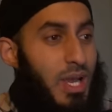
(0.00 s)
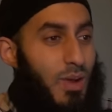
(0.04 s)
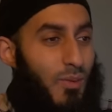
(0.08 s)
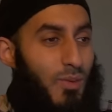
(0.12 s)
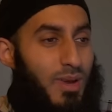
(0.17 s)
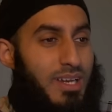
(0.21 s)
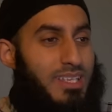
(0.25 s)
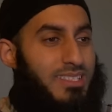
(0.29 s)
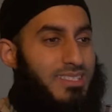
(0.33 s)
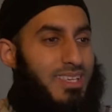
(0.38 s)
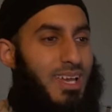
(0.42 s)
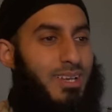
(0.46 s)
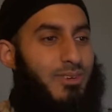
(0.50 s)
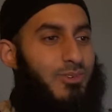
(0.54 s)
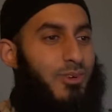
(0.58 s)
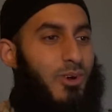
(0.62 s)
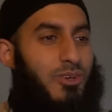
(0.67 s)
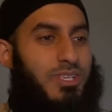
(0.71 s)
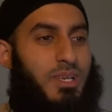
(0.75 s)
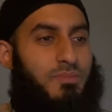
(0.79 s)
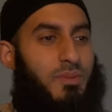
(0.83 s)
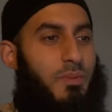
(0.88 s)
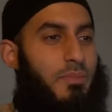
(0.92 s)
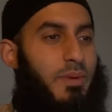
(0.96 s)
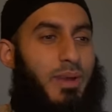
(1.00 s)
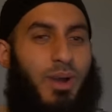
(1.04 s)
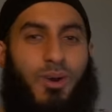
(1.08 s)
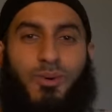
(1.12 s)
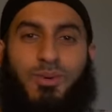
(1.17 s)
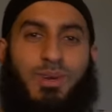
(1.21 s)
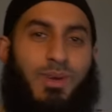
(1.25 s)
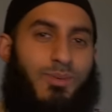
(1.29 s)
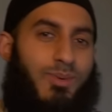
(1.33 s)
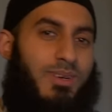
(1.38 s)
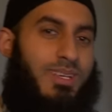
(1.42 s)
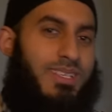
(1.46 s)
When his son grows up a bit
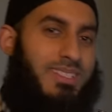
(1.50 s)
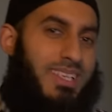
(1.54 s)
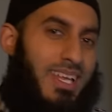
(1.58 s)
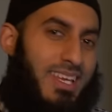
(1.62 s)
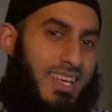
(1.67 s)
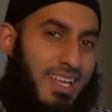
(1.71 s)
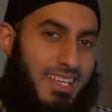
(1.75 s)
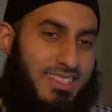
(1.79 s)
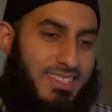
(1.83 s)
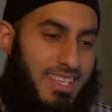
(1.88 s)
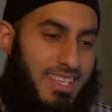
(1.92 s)
older, what does Allah